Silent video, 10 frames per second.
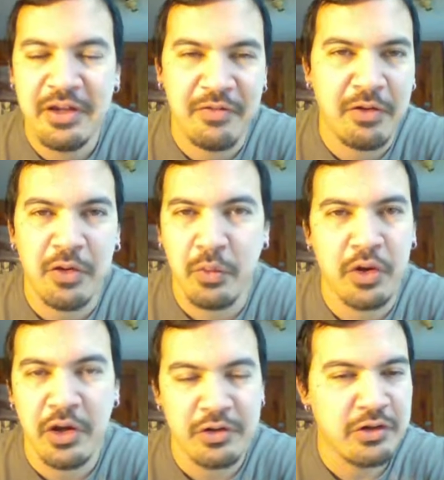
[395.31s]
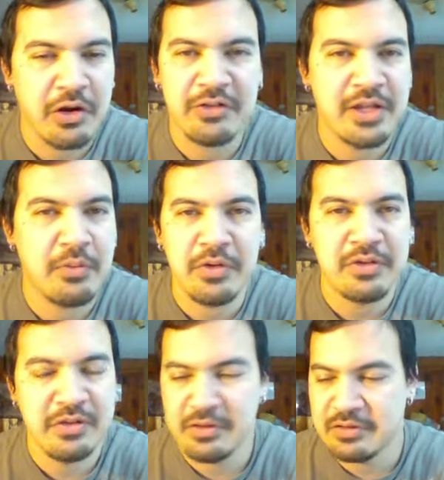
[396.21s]
if I were to work under cars, that
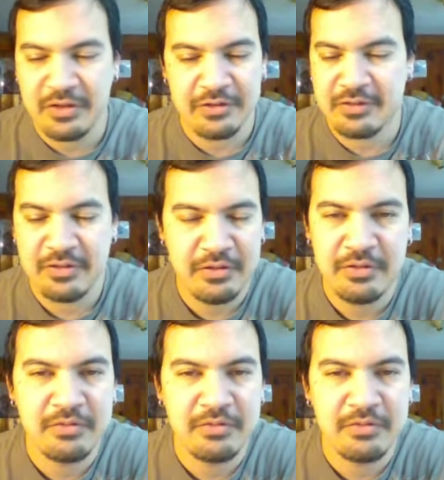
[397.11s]
would just